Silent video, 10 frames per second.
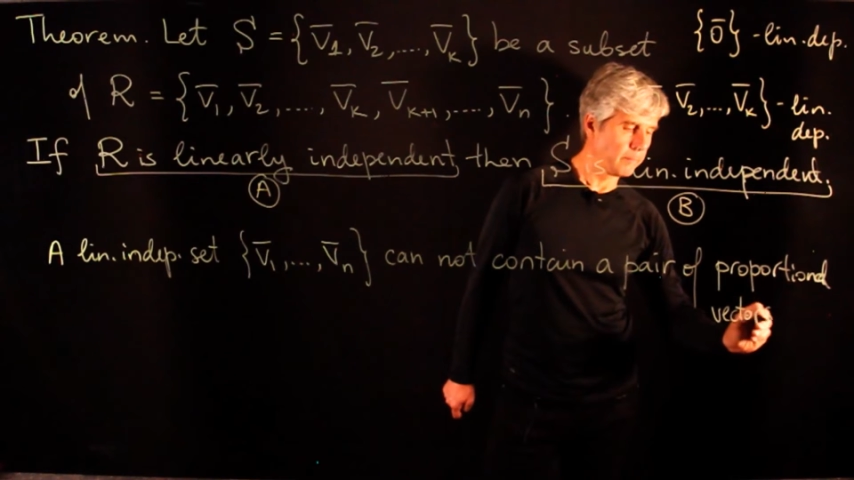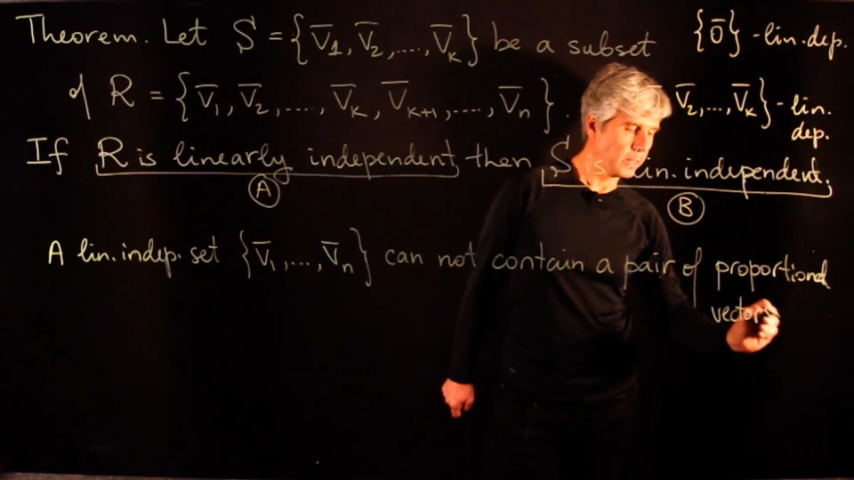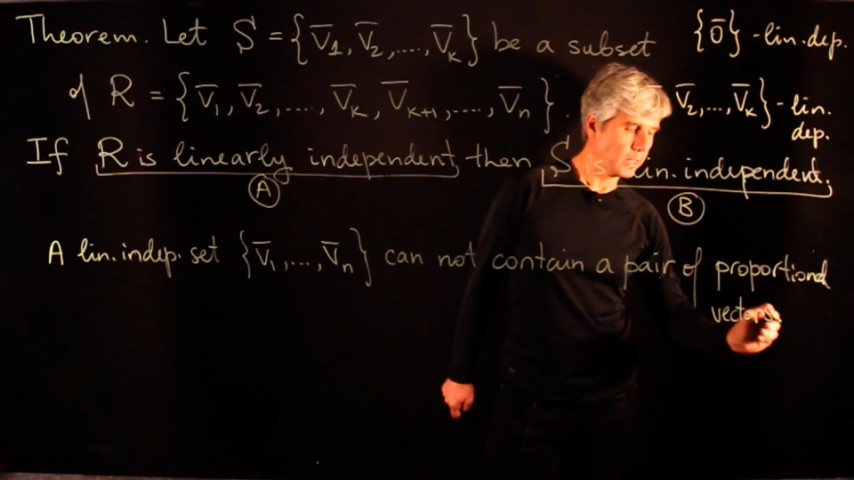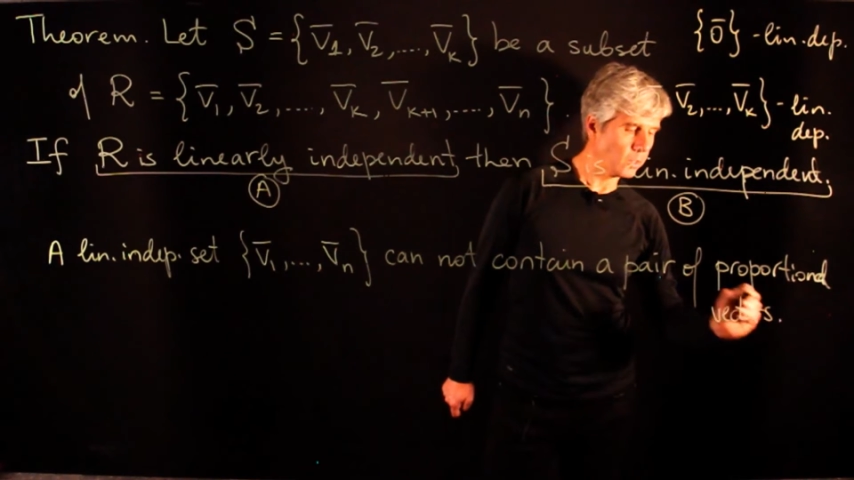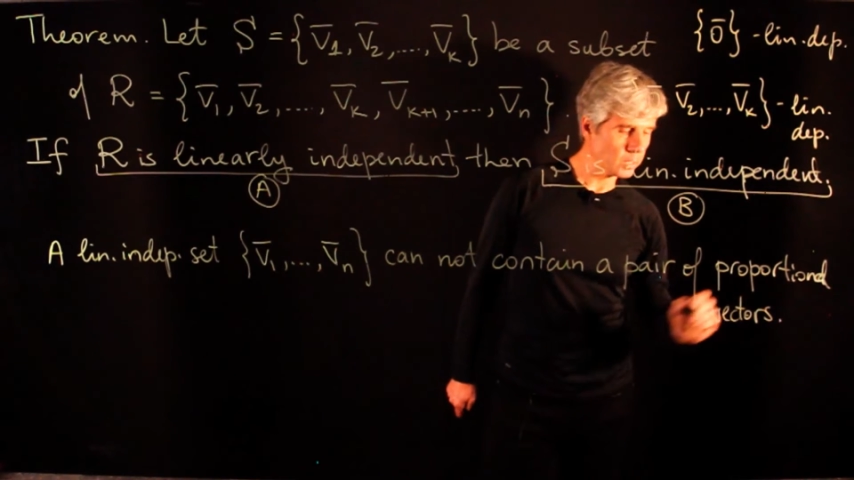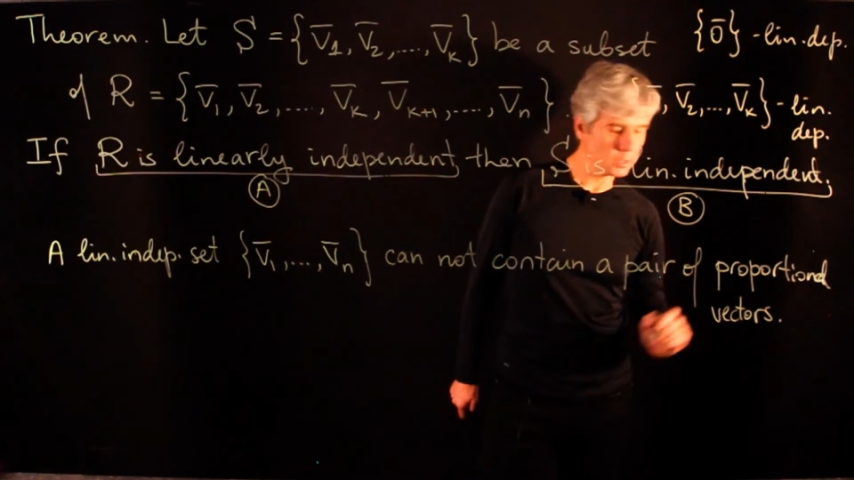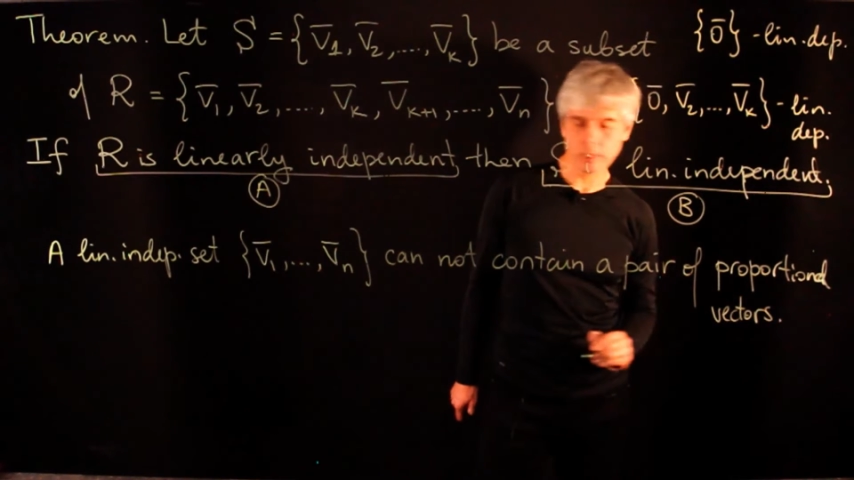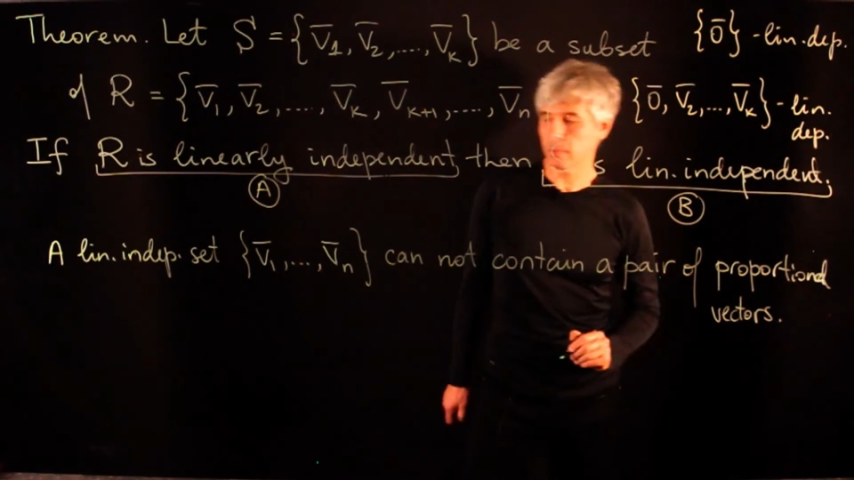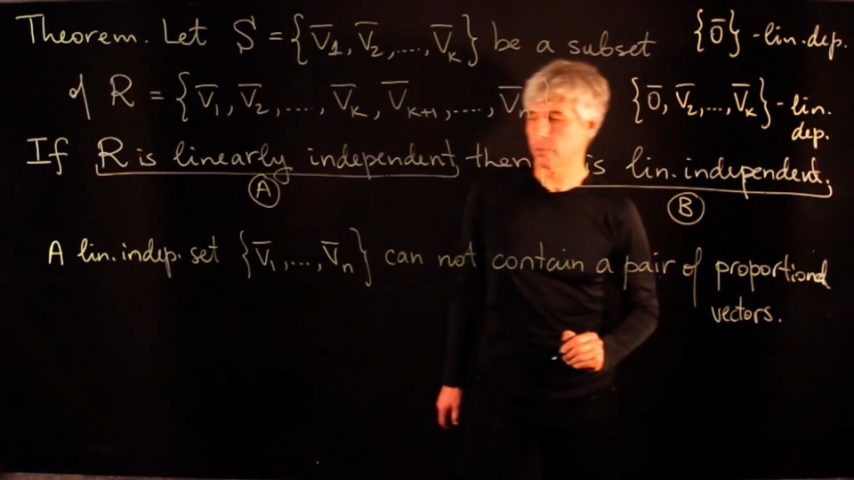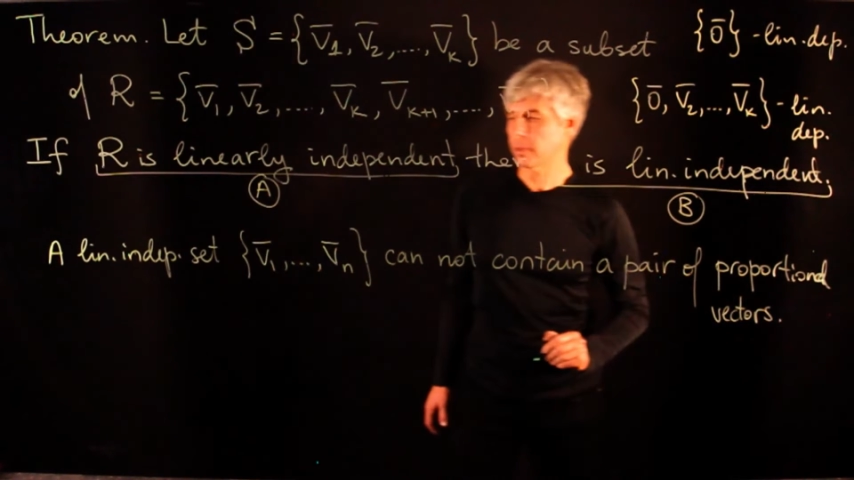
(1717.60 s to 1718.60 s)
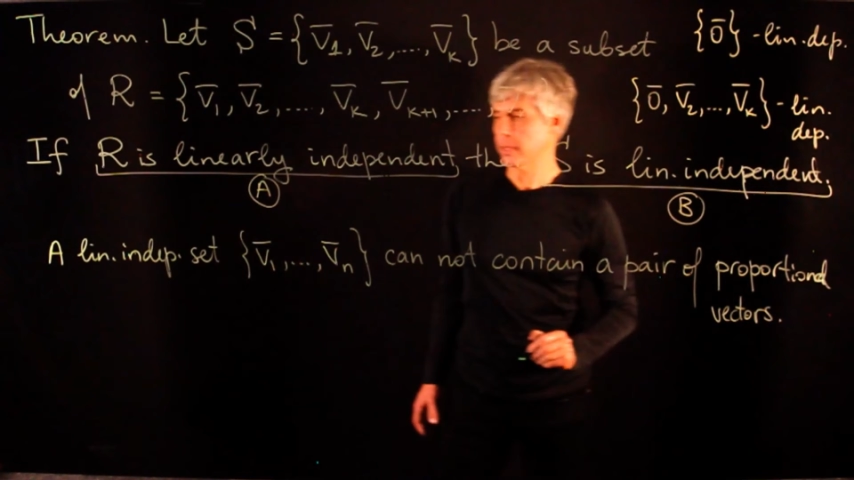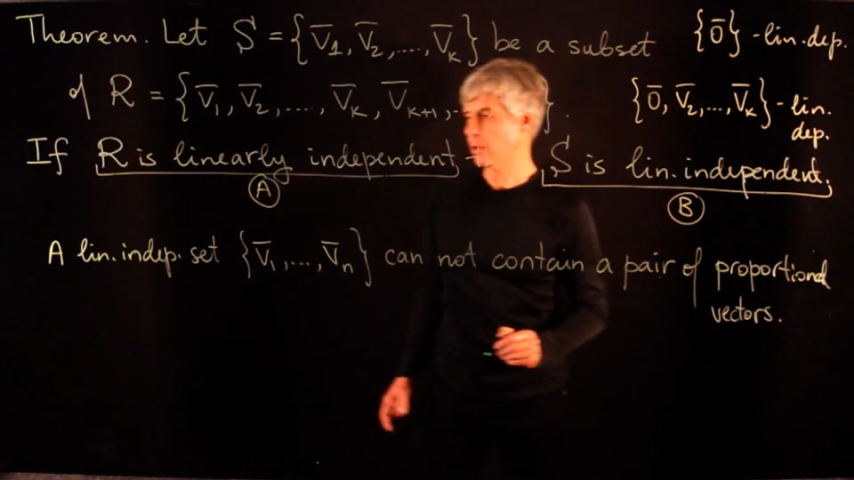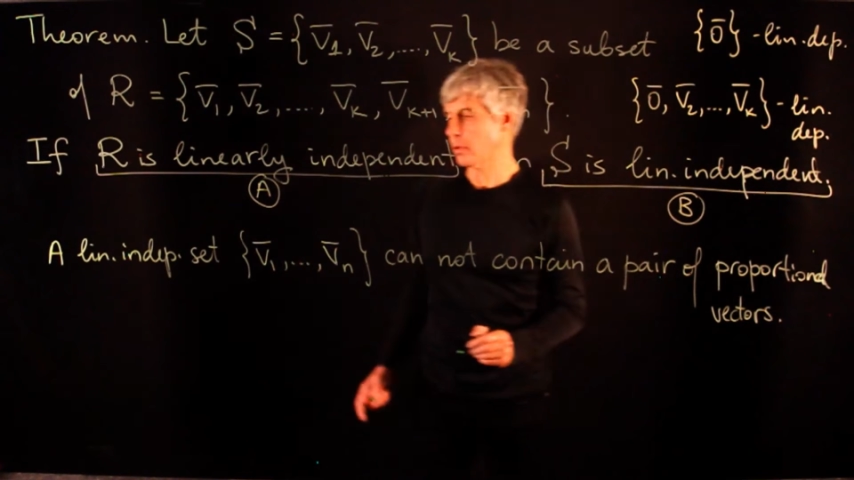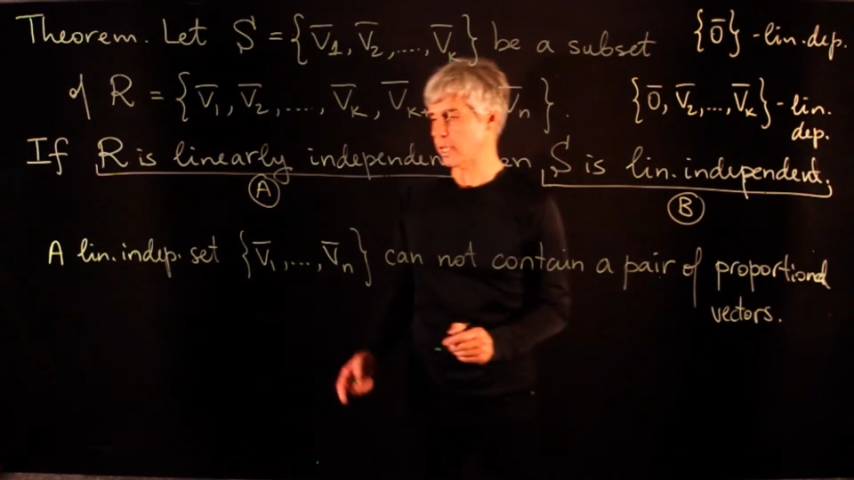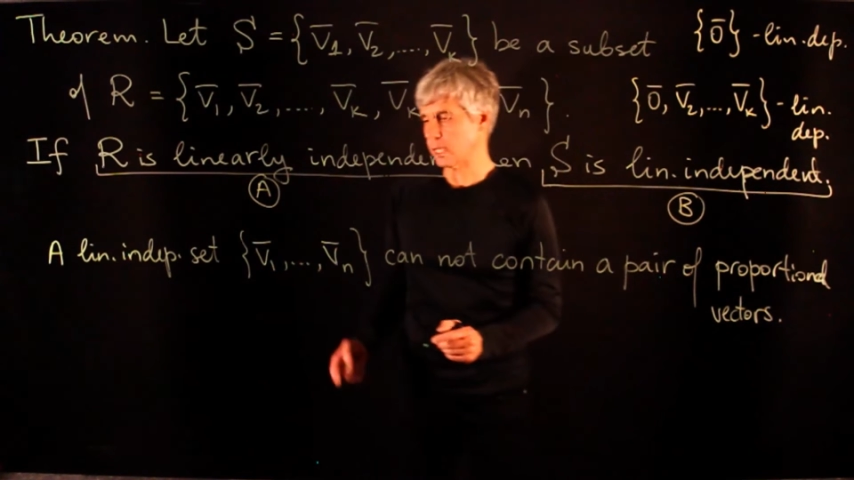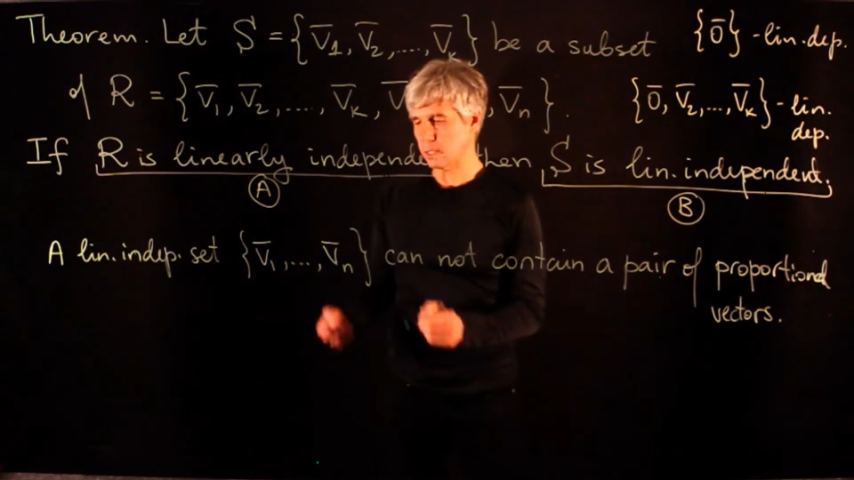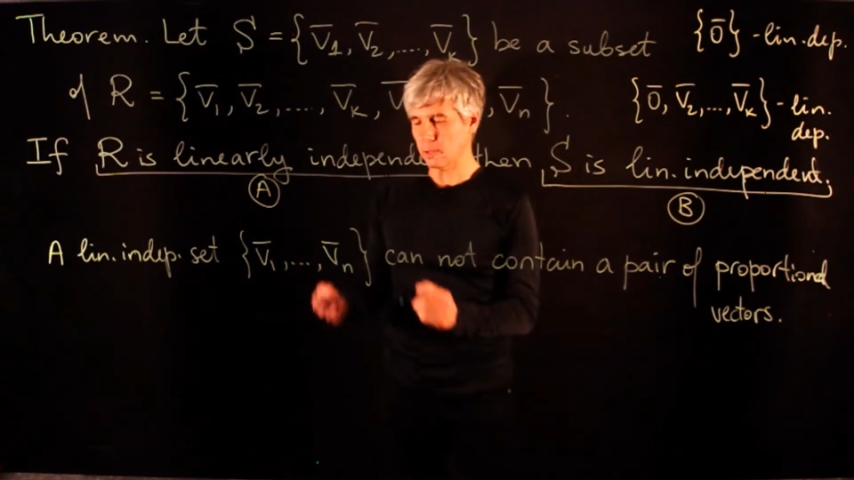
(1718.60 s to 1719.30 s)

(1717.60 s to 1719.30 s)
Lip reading: Because we know that